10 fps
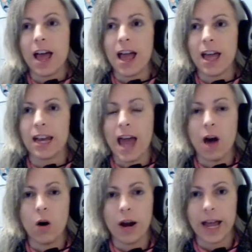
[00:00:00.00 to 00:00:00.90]
and
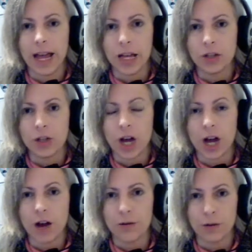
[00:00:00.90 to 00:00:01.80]
our edge
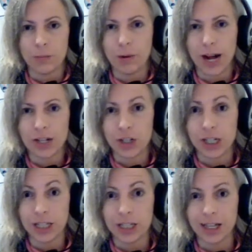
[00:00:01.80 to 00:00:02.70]
of
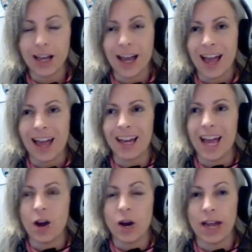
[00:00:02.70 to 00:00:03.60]
repression and
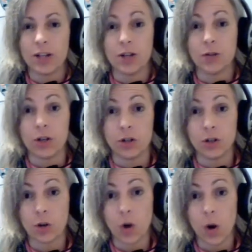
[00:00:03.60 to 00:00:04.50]
our edge of
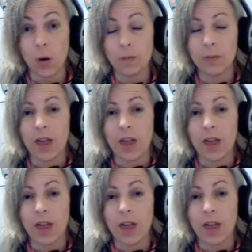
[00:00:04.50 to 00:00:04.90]
control.